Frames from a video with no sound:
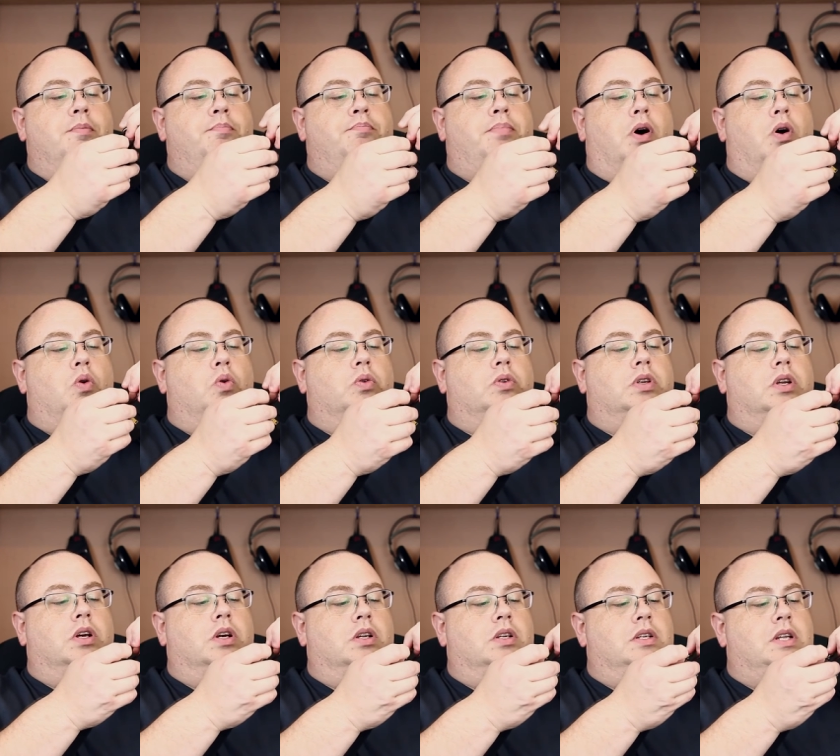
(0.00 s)

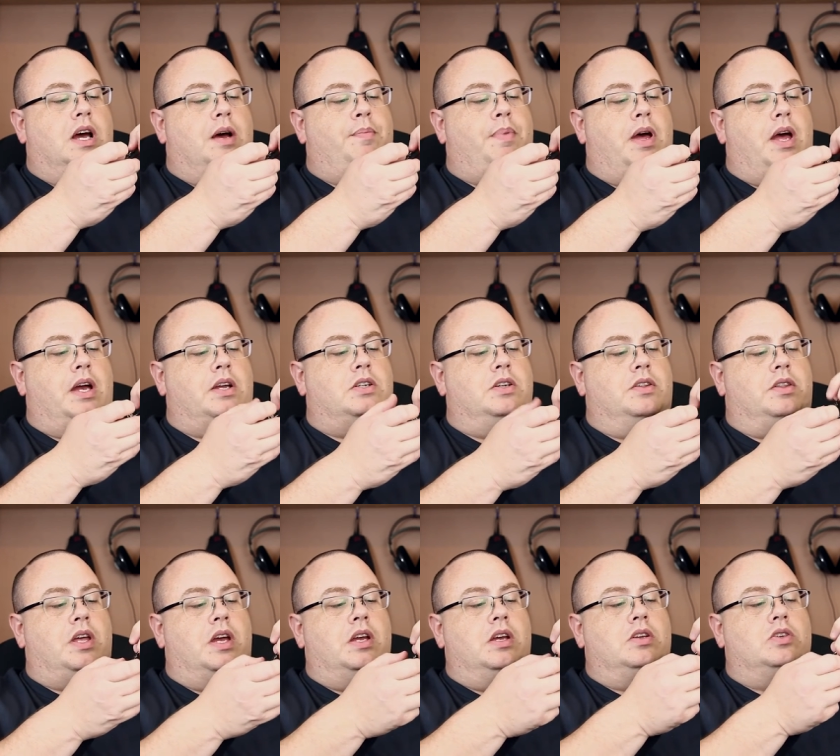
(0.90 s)
bolt type action
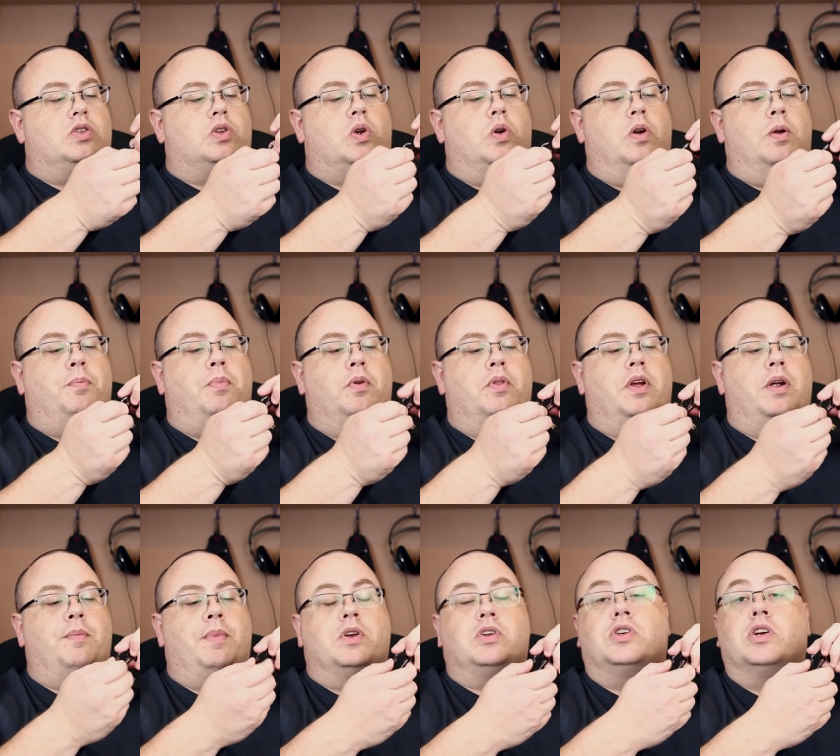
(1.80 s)
thing. You screw it up on
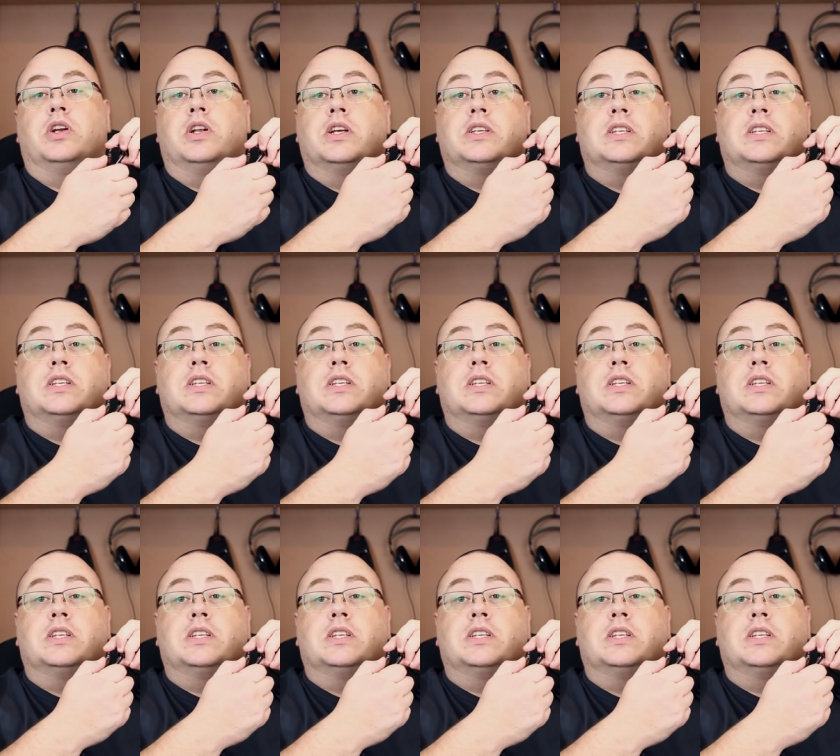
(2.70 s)
there and make sure it